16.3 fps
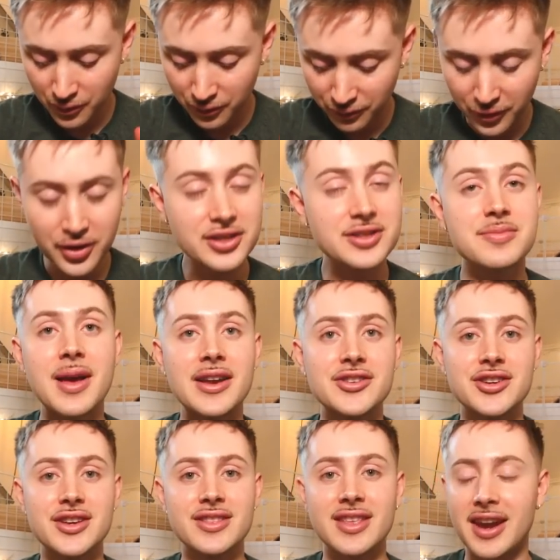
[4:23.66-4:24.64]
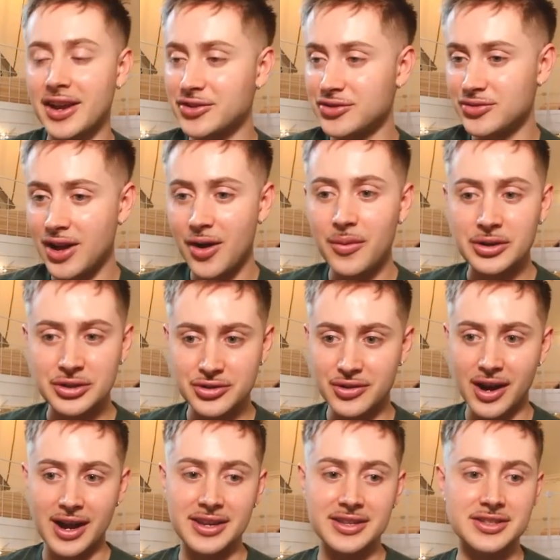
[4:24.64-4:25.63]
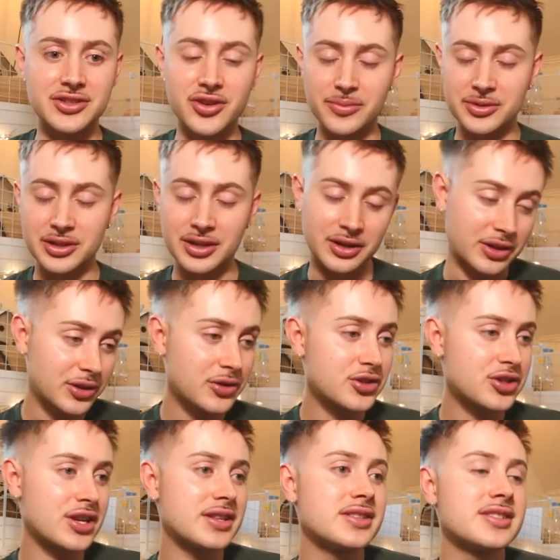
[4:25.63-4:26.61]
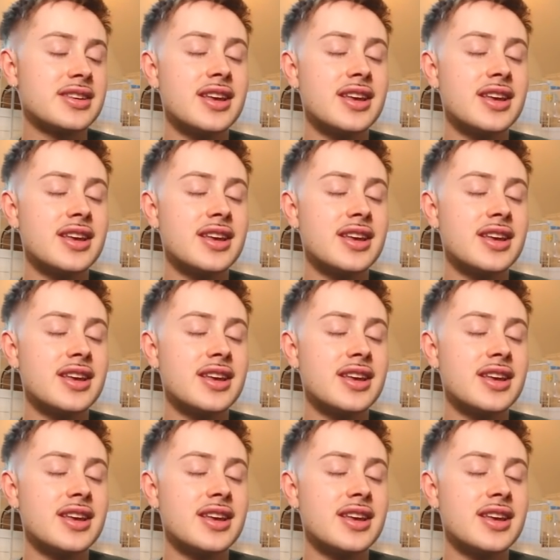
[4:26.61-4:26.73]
first mention that I do not want you guys to jump to conclusions.